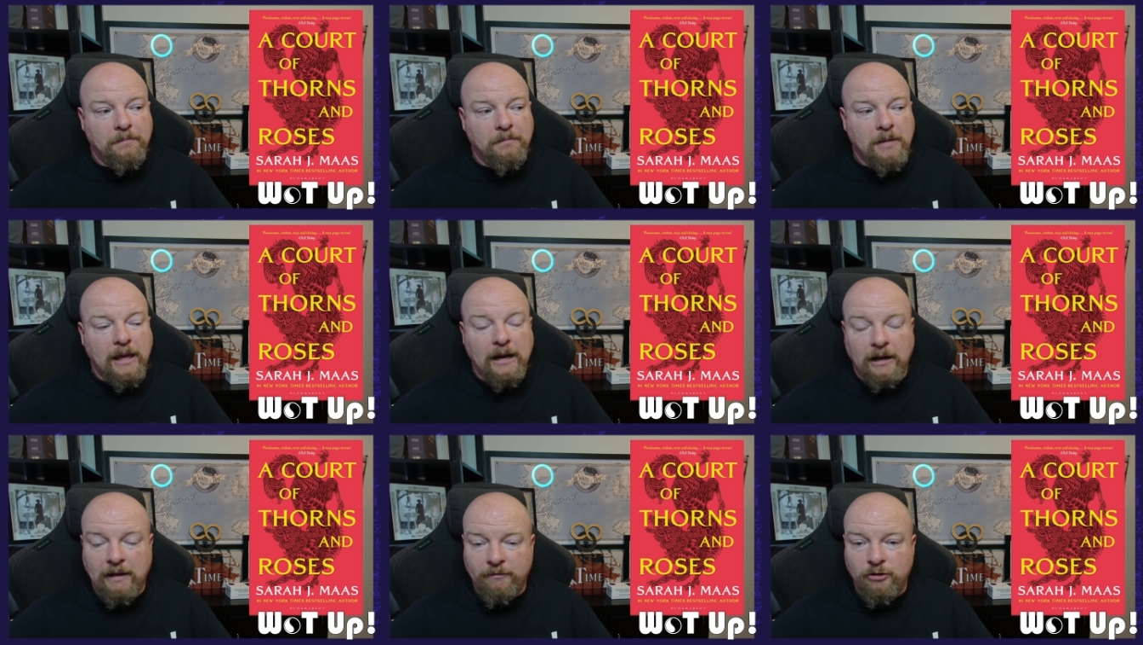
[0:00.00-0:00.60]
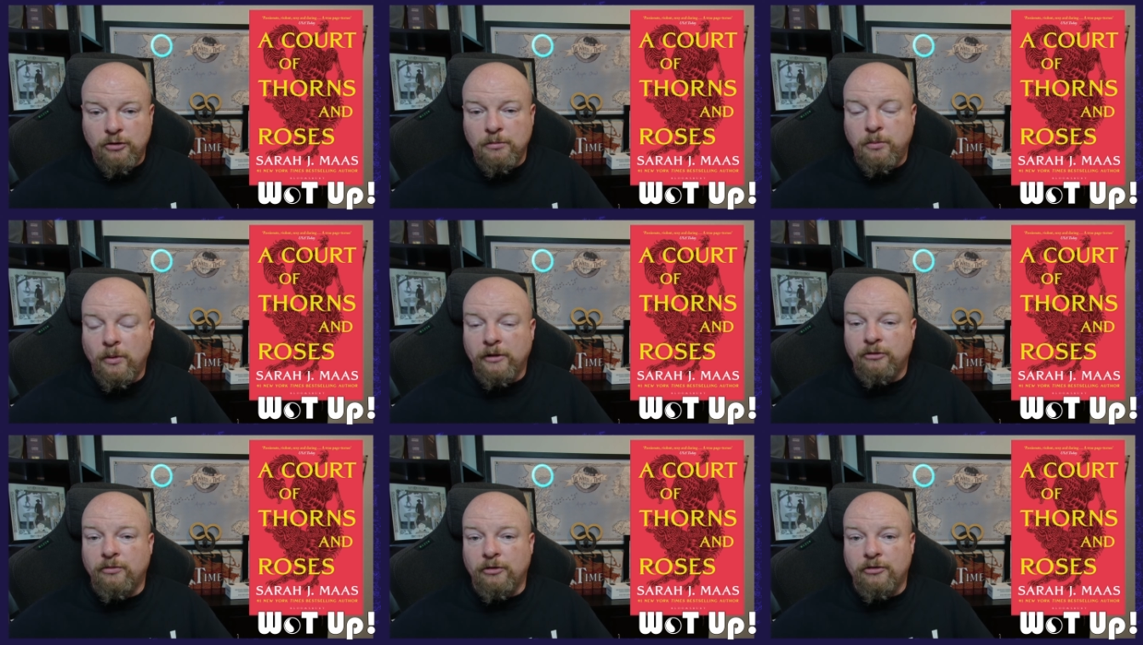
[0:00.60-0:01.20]
and I'll give it two
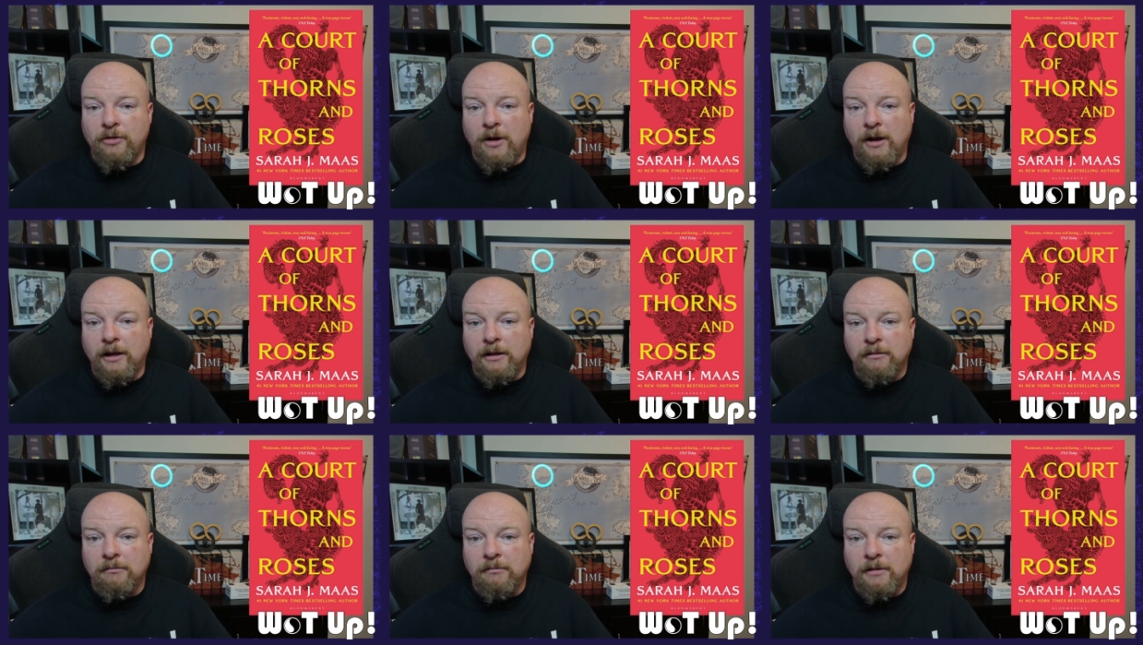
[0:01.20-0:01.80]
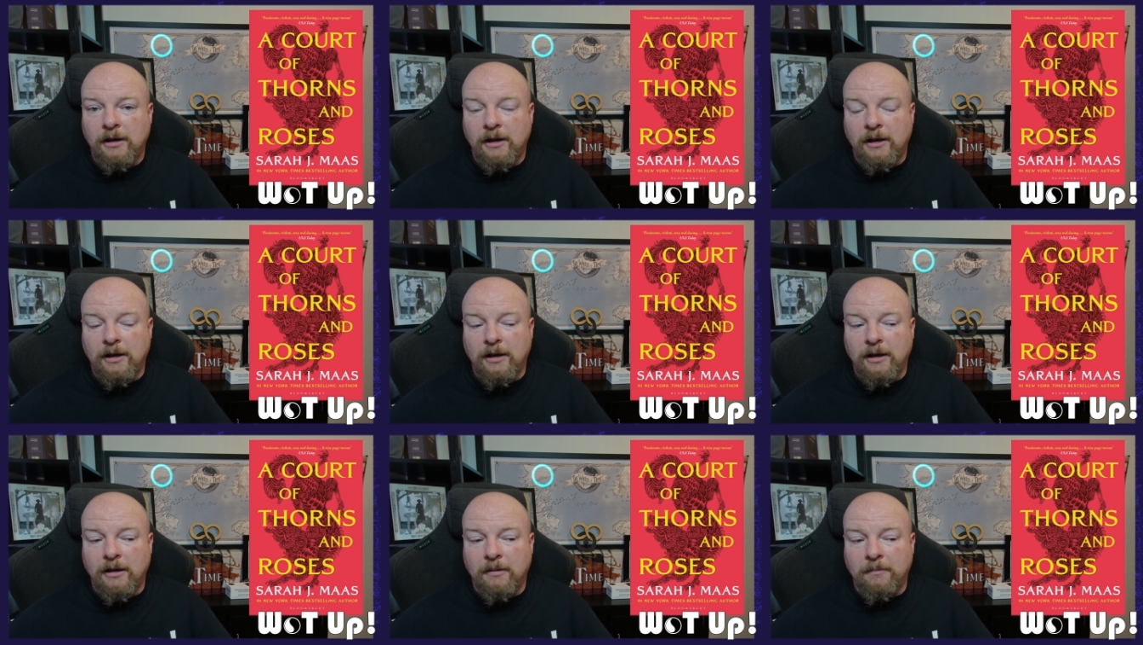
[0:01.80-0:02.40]
points for trying.
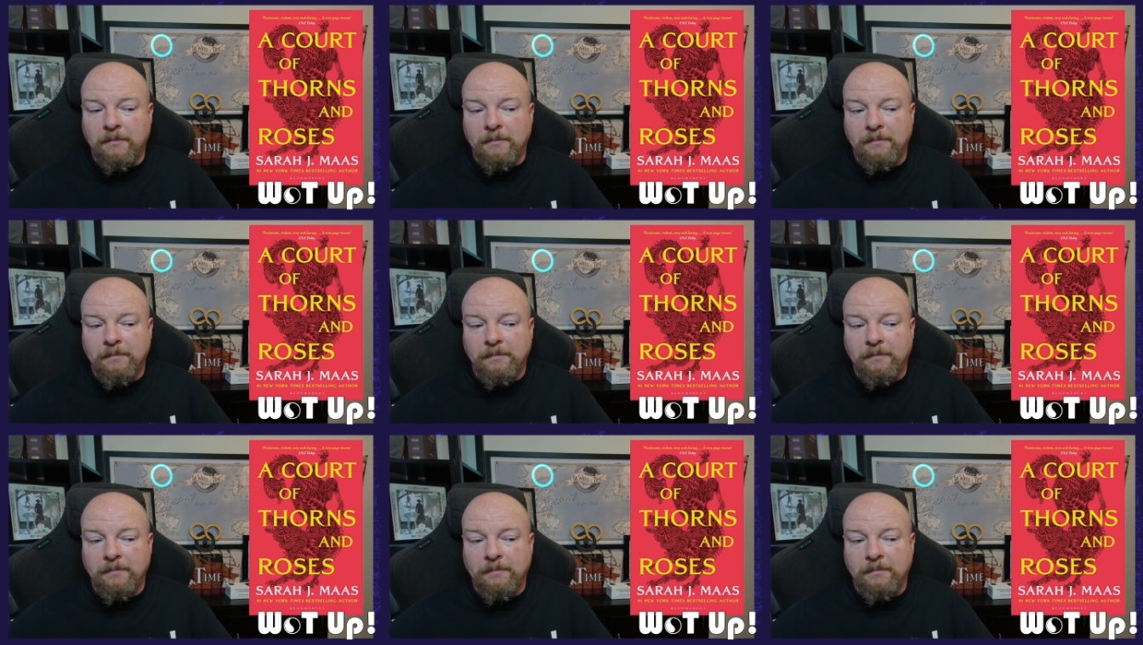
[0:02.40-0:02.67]
Um,